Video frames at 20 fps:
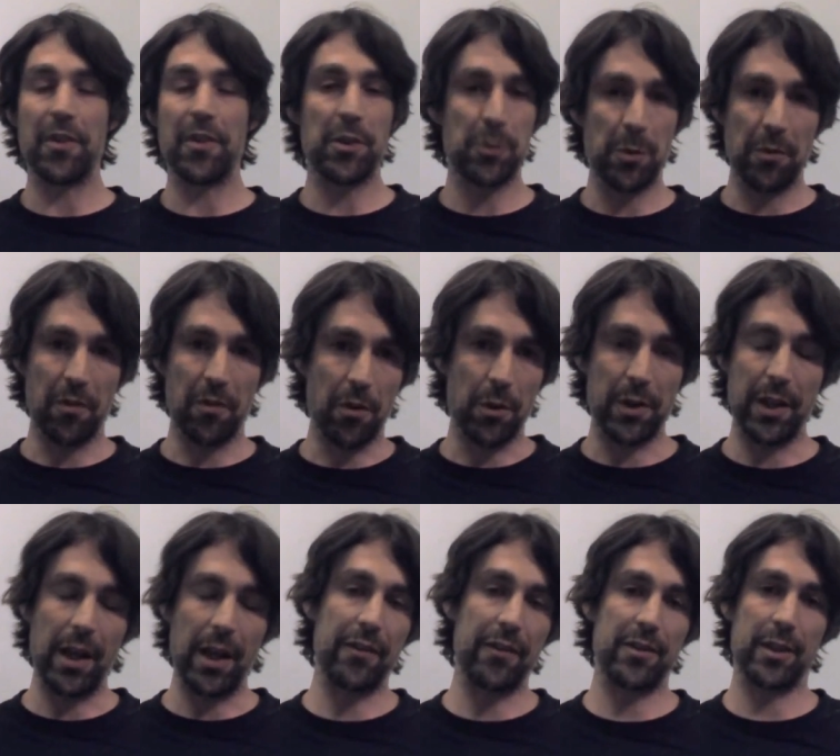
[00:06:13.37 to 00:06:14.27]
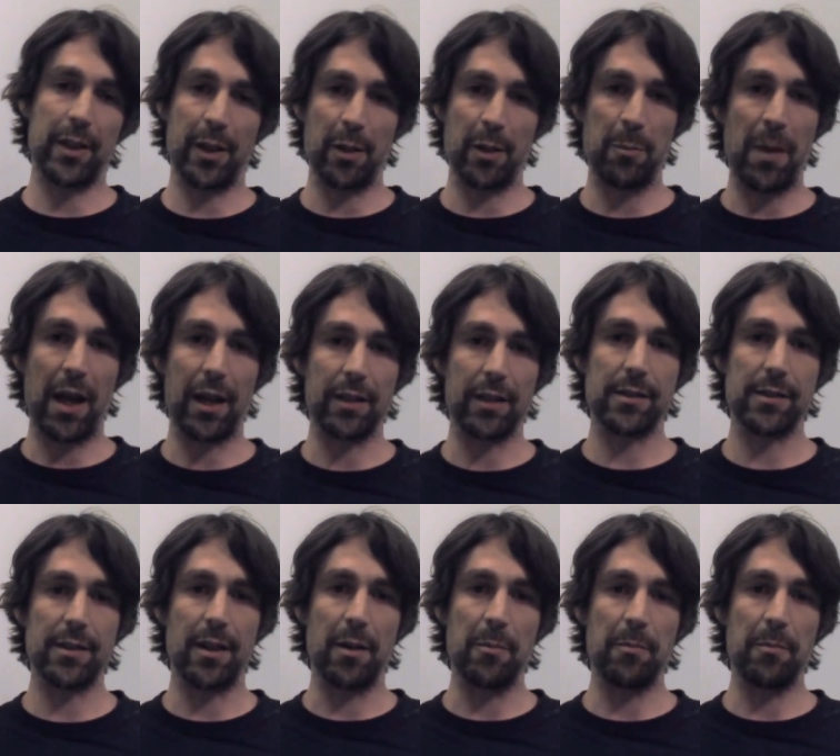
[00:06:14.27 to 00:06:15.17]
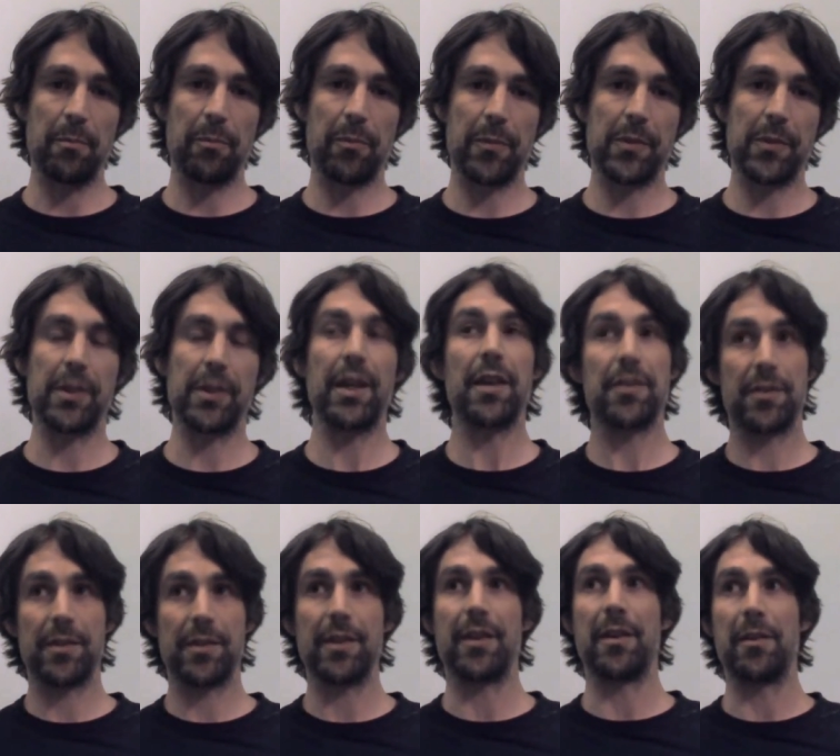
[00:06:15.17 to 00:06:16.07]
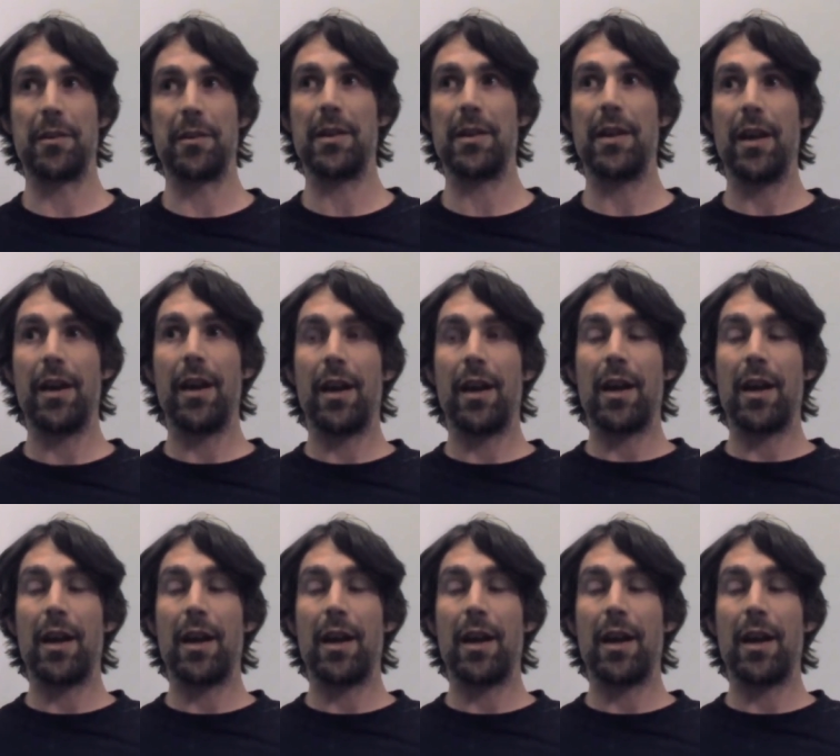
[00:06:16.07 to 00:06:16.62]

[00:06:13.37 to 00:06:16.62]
risk reward you have to kind of balance up. So yes, and